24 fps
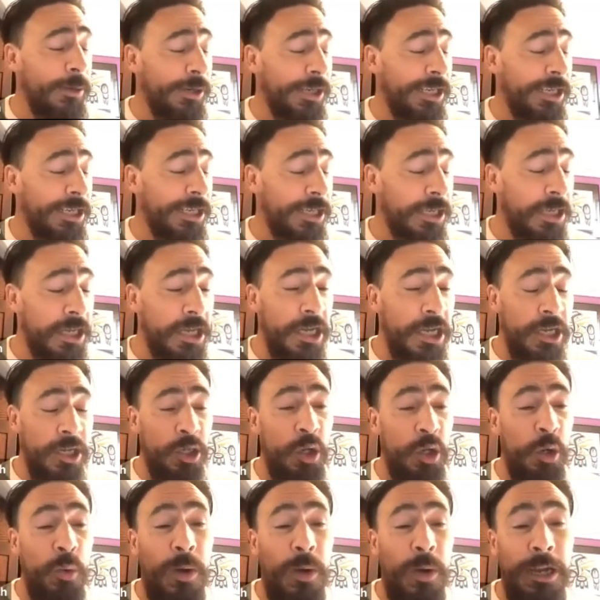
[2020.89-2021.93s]
We're going to
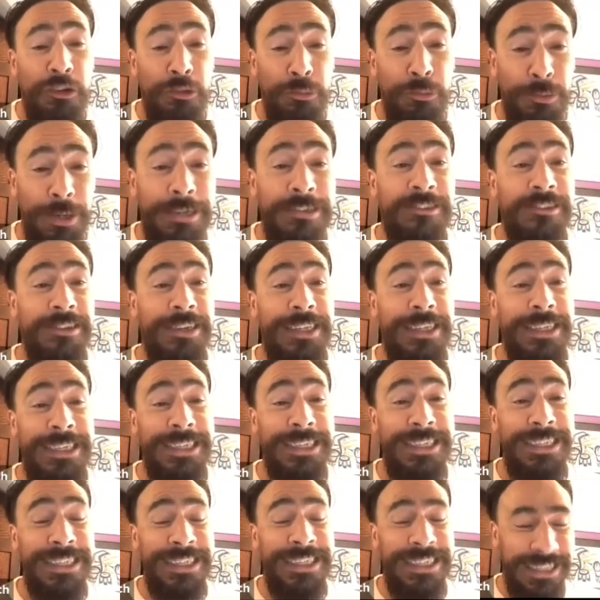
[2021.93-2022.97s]
go watch
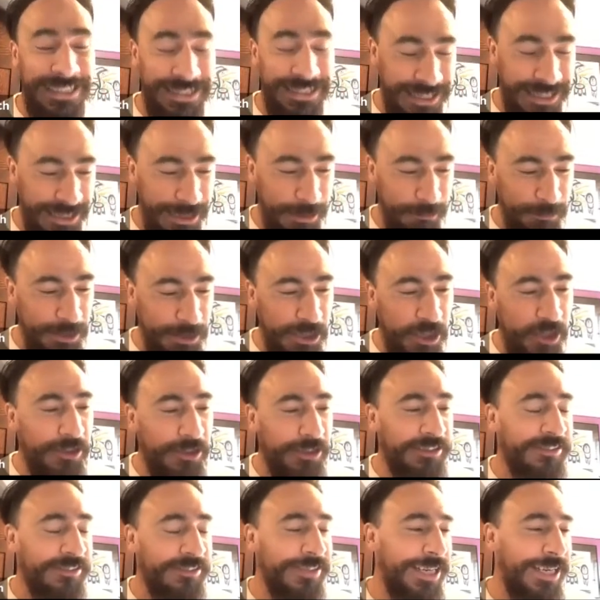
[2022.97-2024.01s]
wrestling. And, and I'd be all
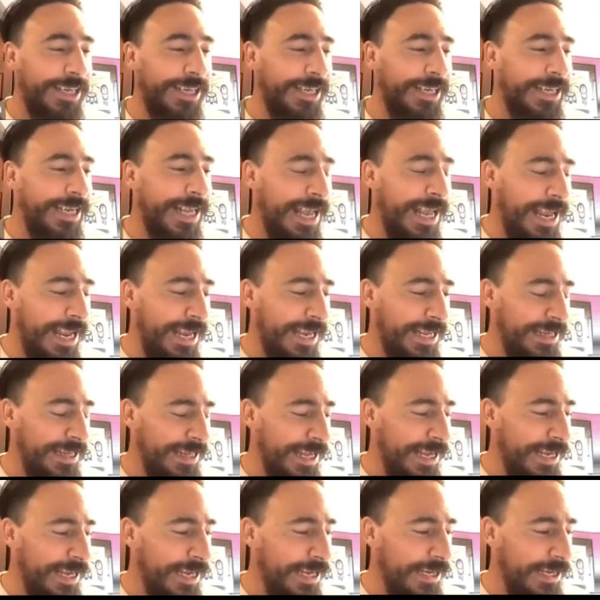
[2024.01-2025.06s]
excited. And
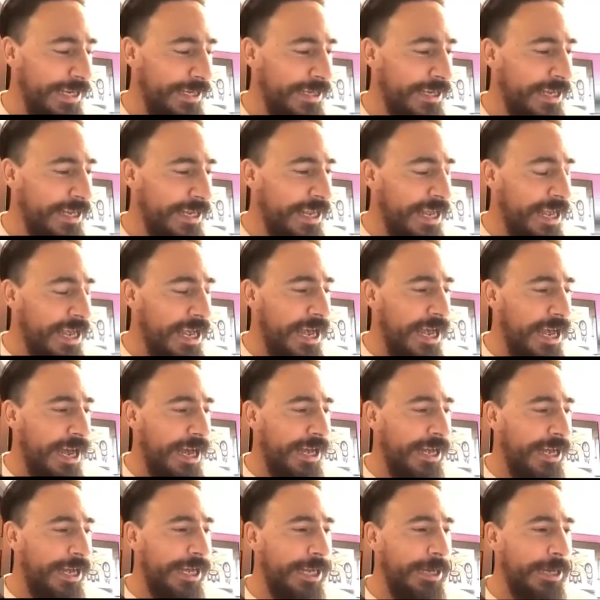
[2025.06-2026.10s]
then
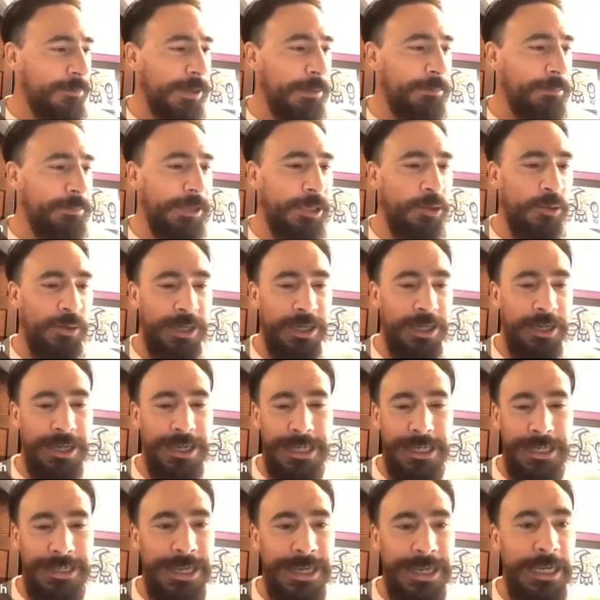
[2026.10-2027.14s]
I might be going
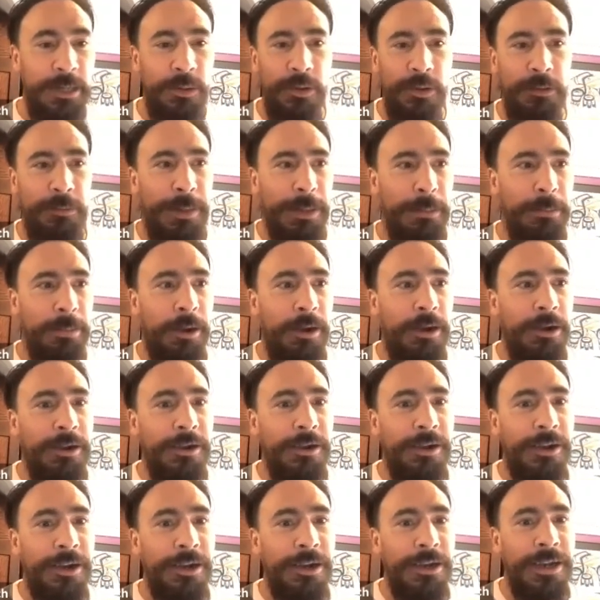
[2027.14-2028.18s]
on a date with my
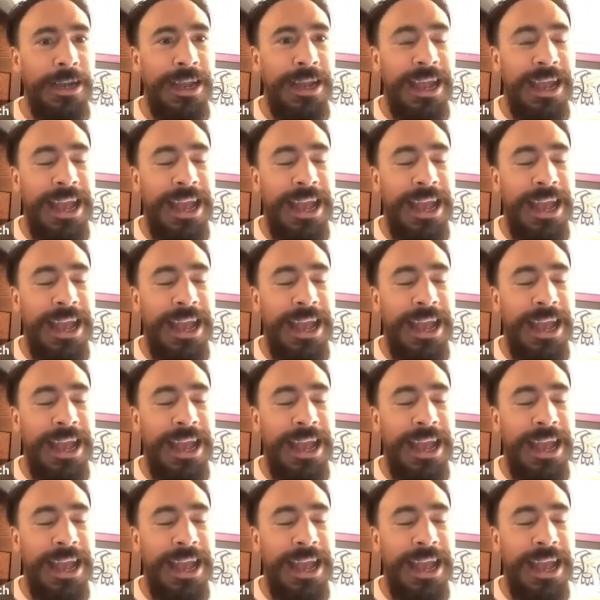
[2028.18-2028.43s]
partner.